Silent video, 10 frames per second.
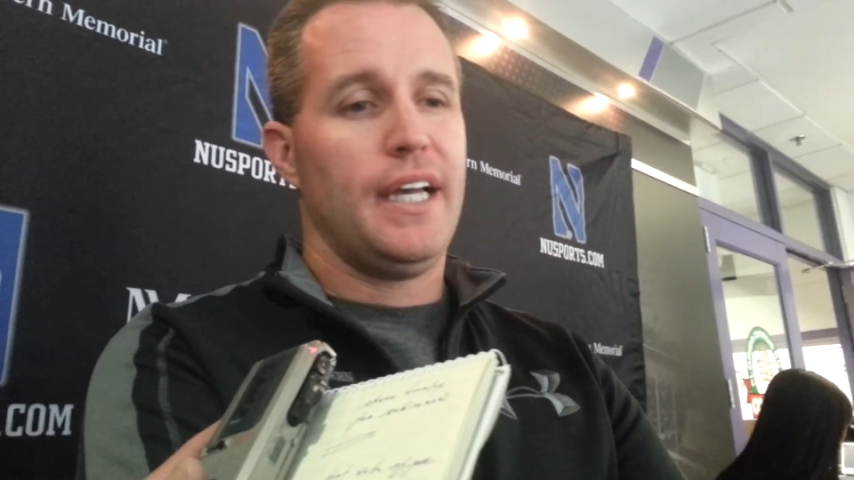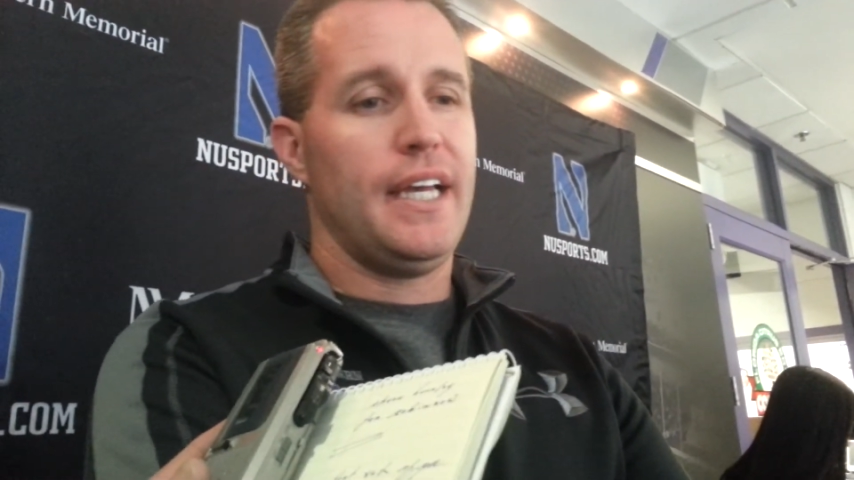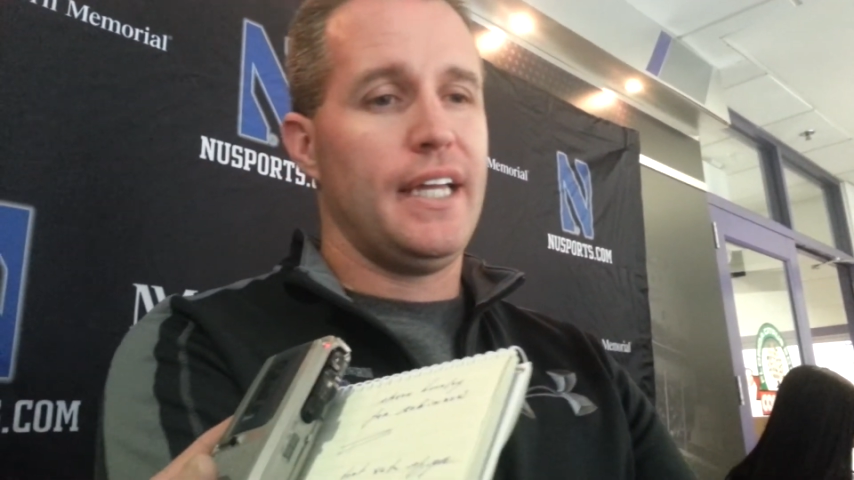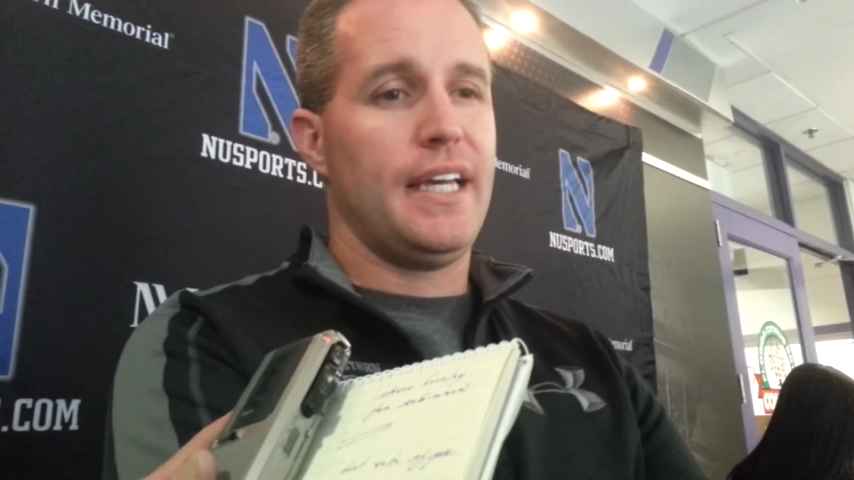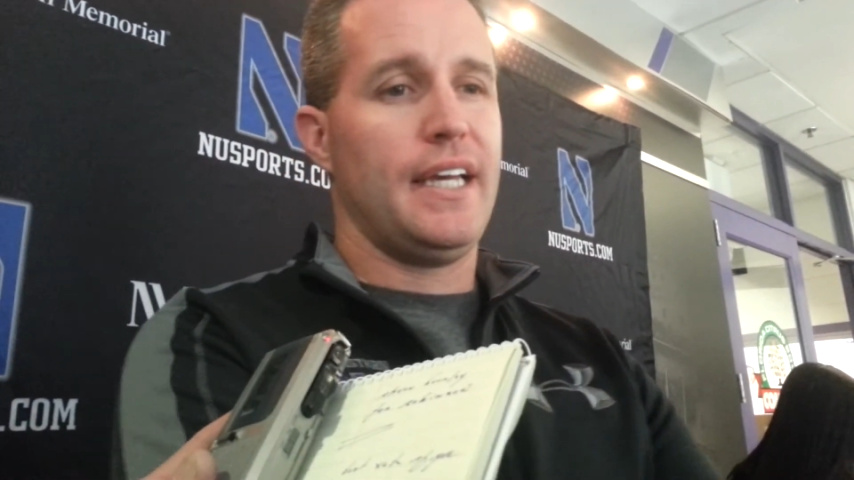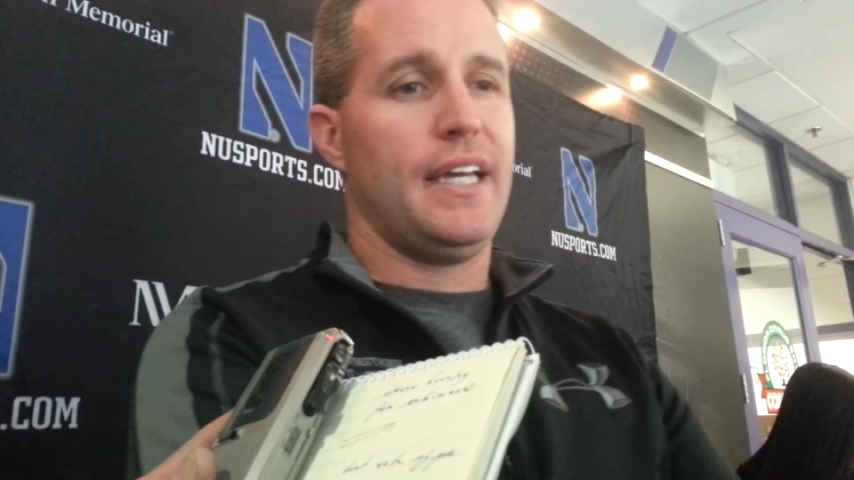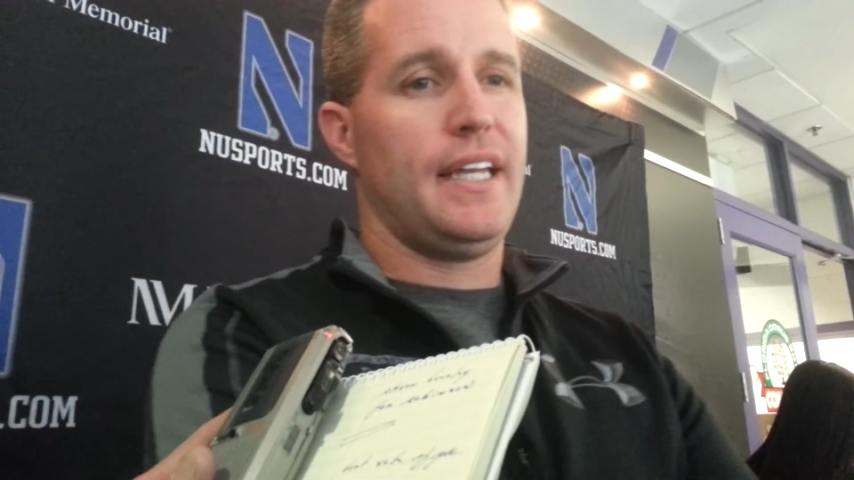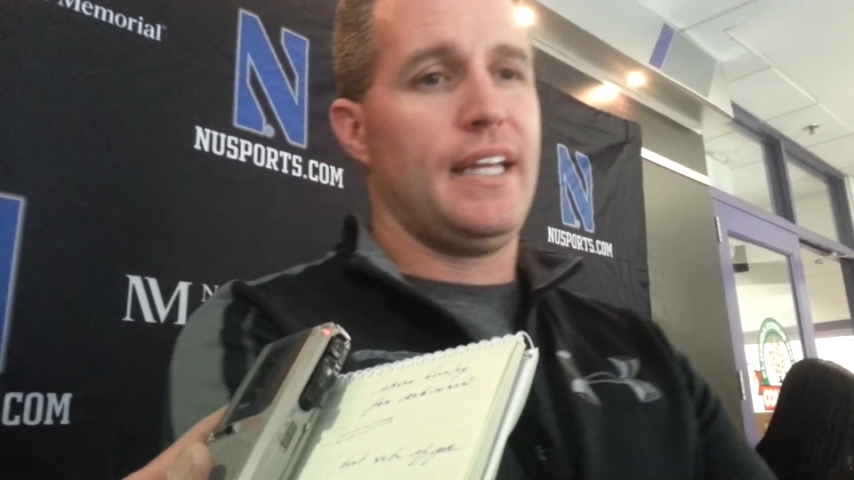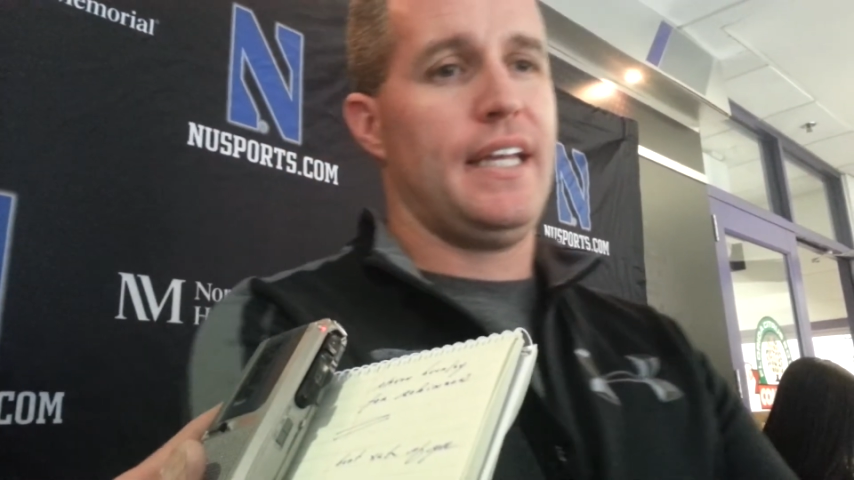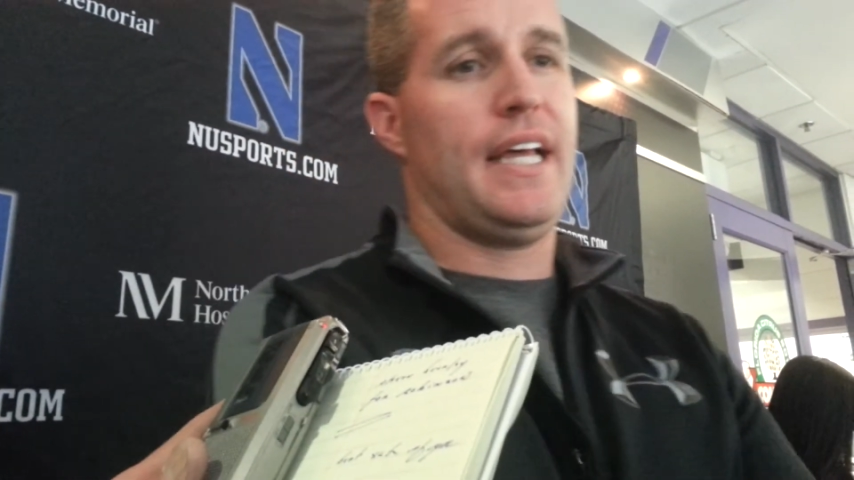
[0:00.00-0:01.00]
And
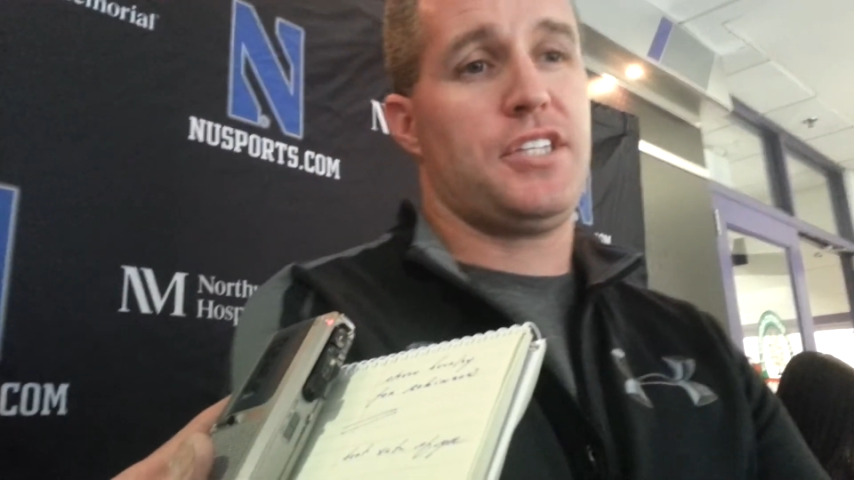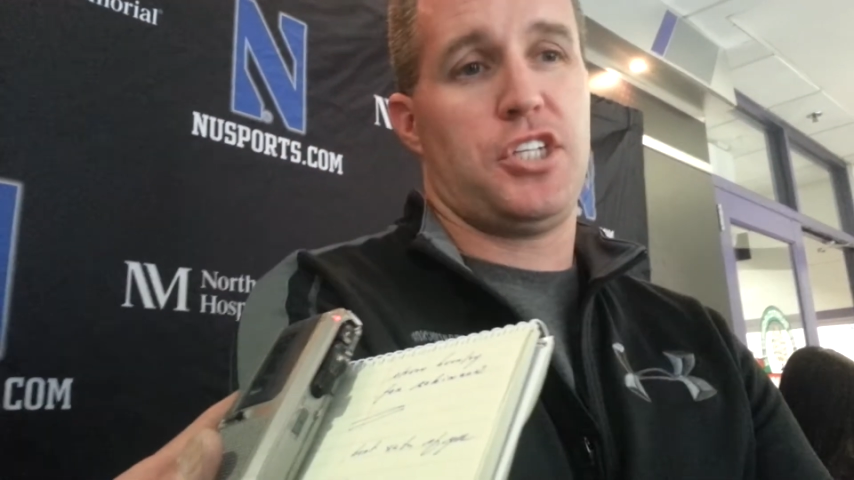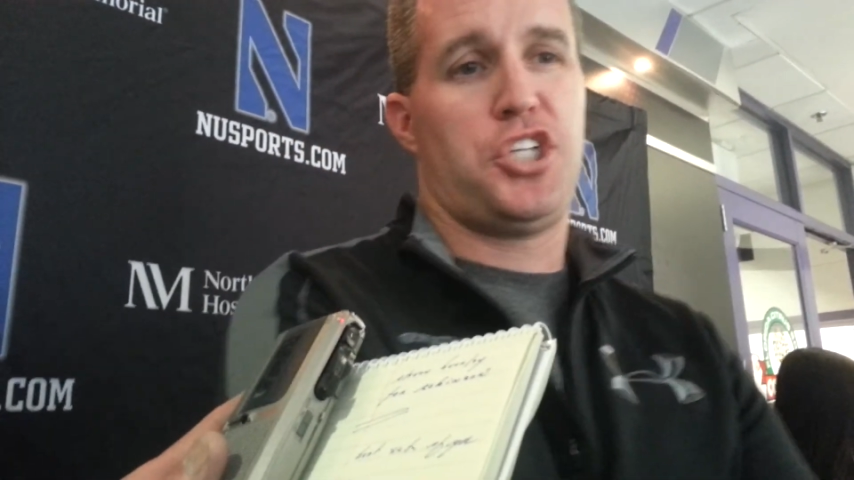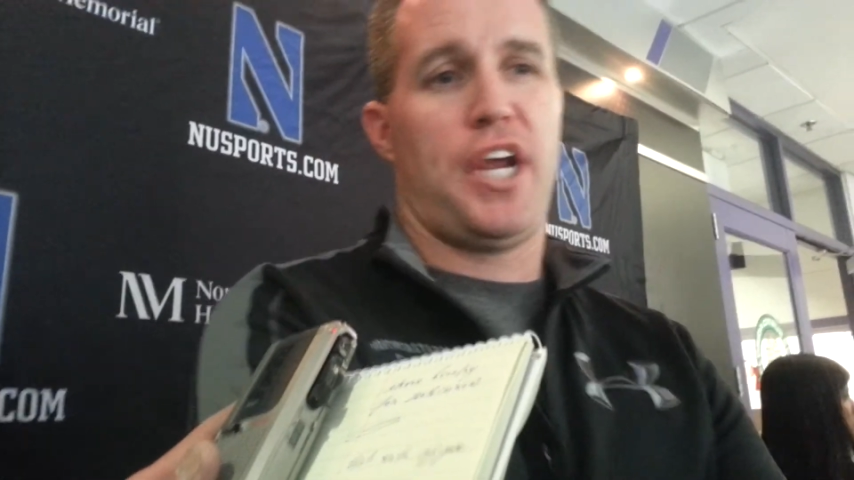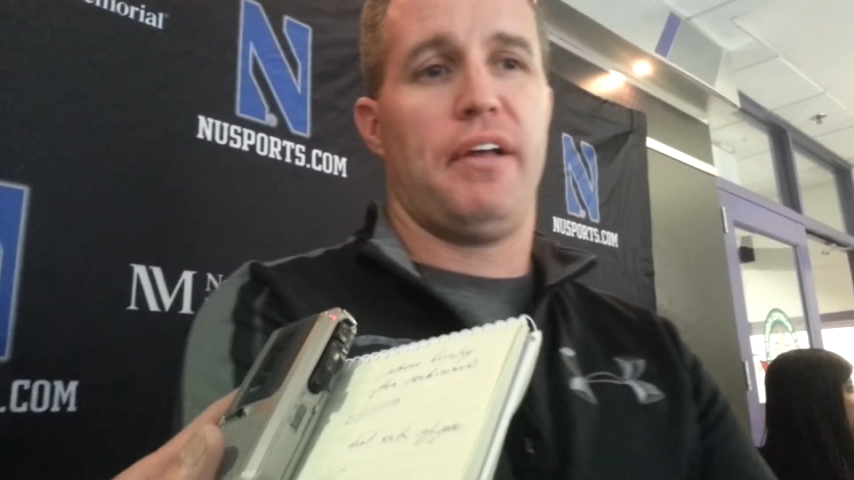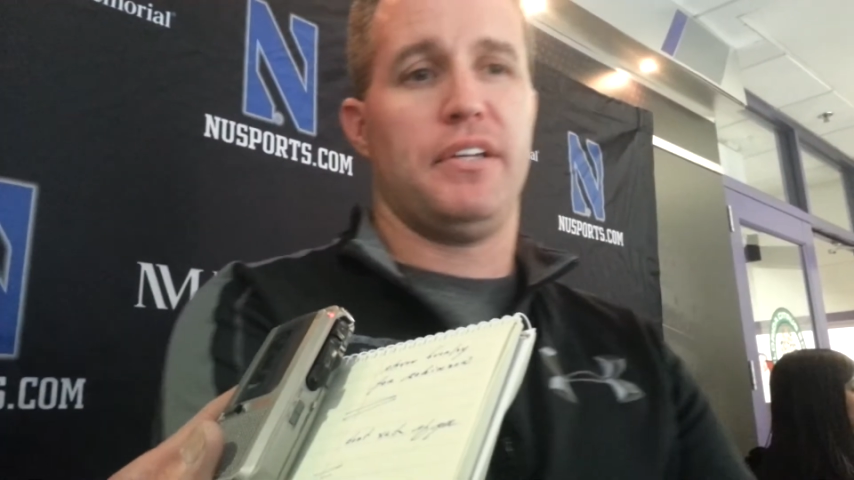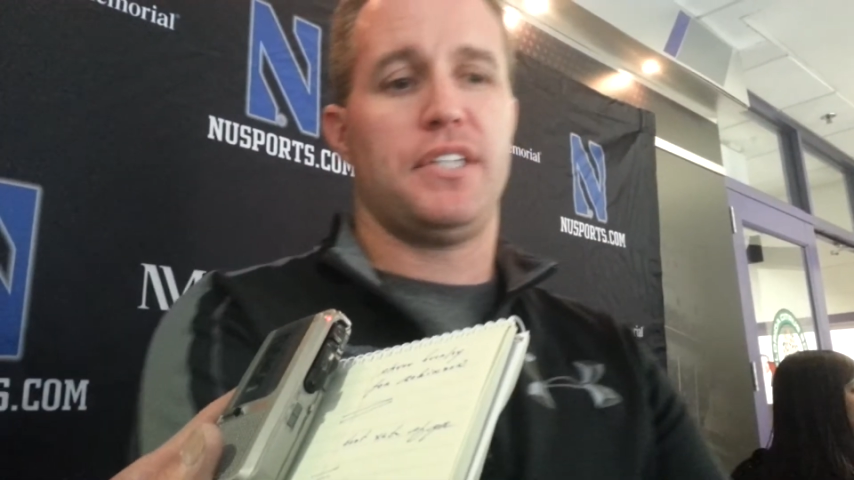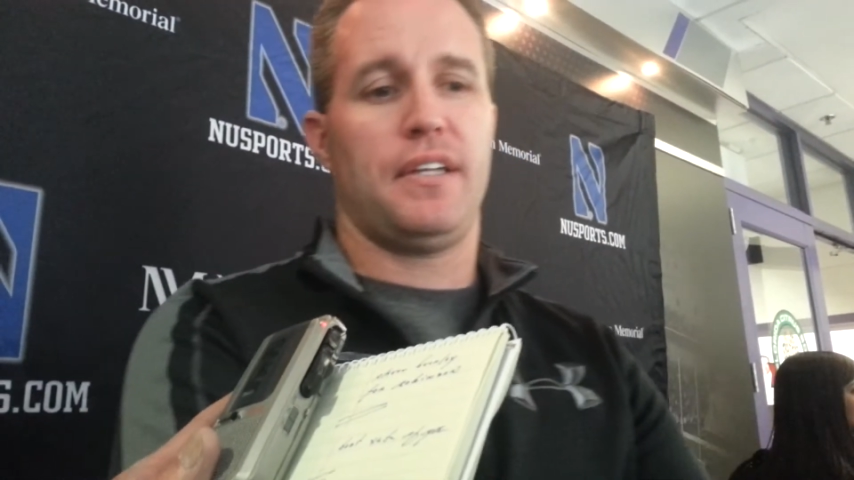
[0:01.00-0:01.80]
that's the challenge.